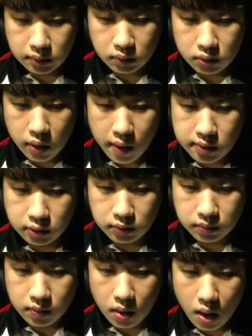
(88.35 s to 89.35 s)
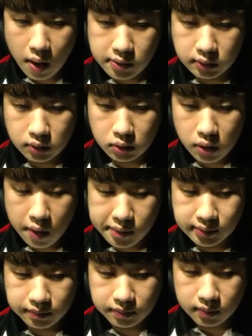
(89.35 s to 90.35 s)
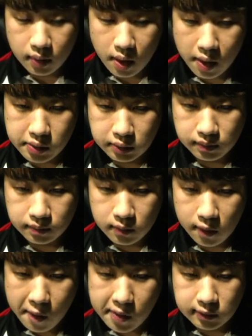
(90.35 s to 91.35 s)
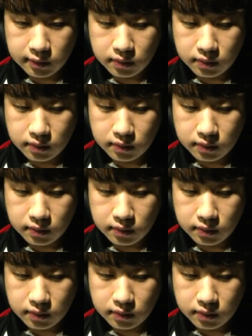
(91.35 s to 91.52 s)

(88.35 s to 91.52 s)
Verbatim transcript: potential first picks for CJ. There's his Xerath band against Tank.